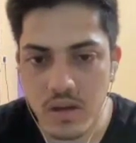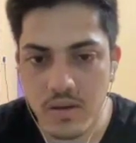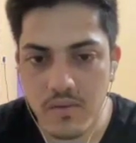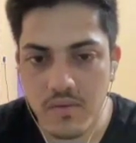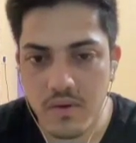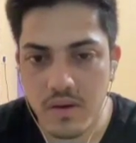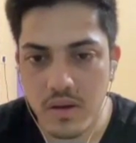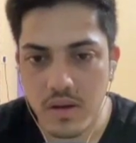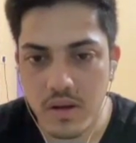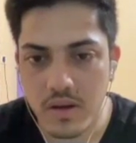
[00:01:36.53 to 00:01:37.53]
If
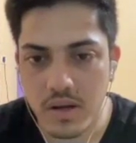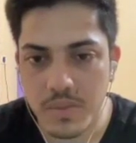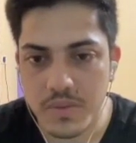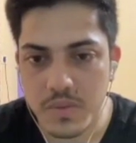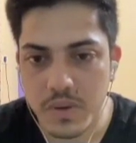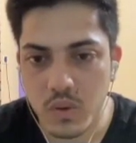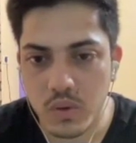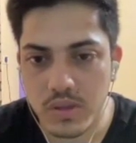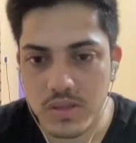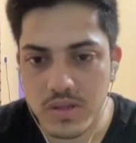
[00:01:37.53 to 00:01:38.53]
it comes
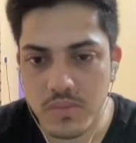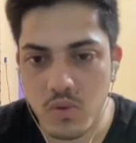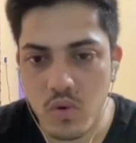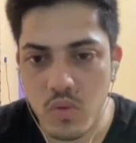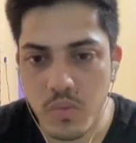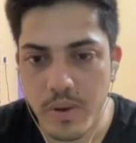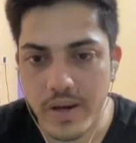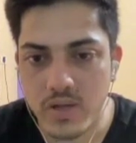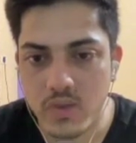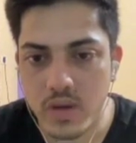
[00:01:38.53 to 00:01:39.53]
below this support,
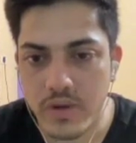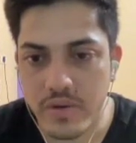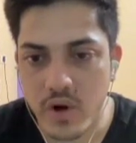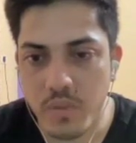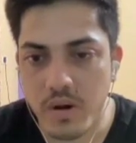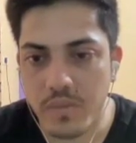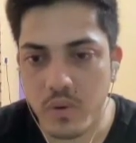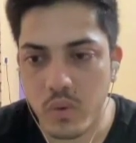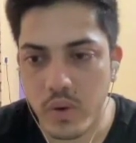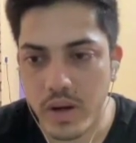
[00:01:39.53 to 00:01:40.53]
price will drop
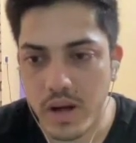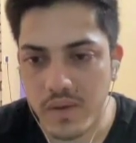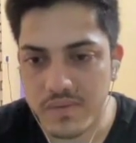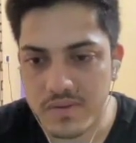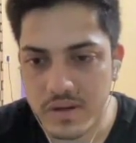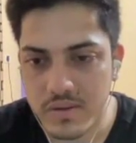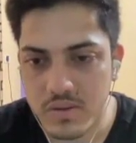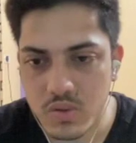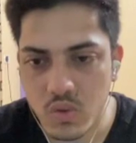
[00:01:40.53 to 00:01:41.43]
up to 2.5 cents.